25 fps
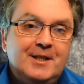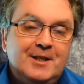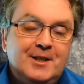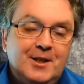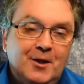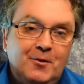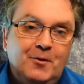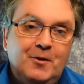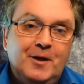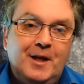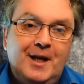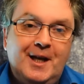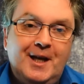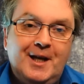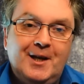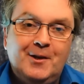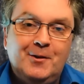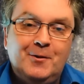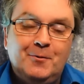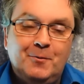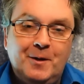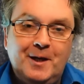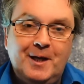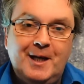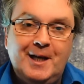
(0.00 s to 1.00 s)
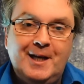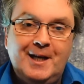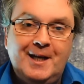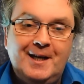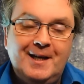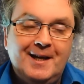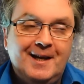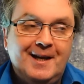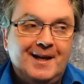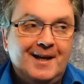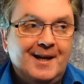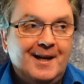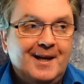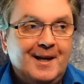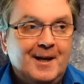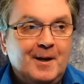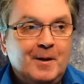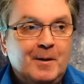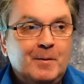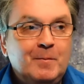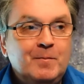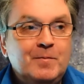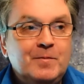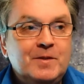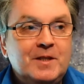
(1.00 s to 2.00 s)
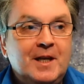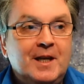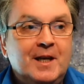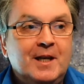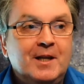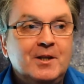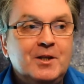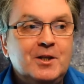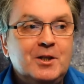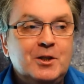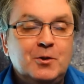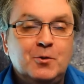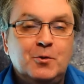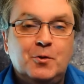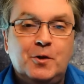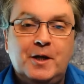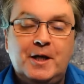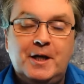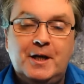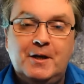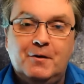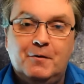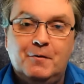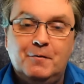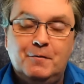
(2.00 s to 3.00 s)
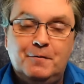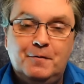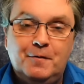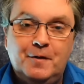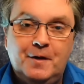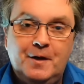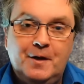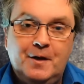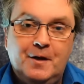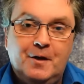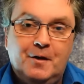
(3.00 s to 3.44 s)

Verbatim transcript: down to earth way uh, tell a story of.